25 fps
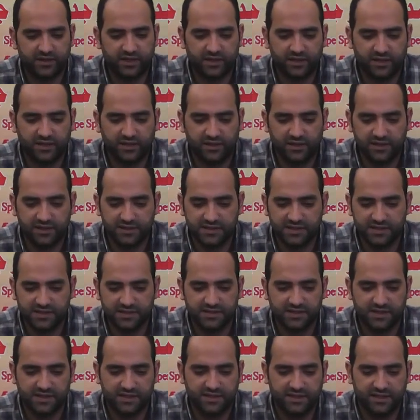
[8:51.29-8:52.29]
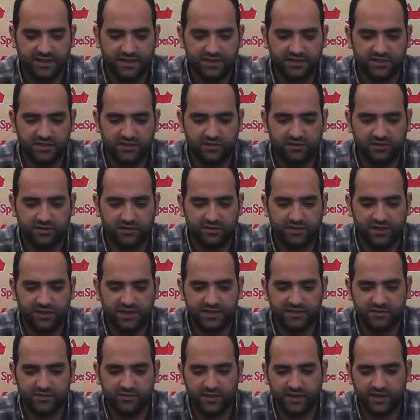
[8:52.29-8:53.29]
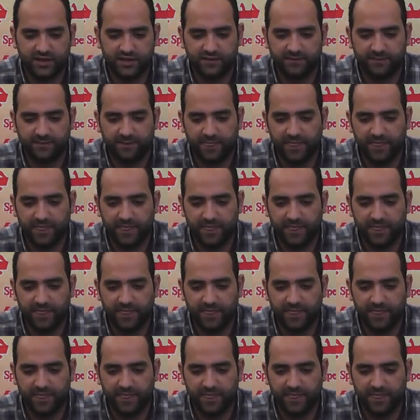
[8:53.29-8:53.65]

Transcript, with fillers: and Allah sent an angel on his way.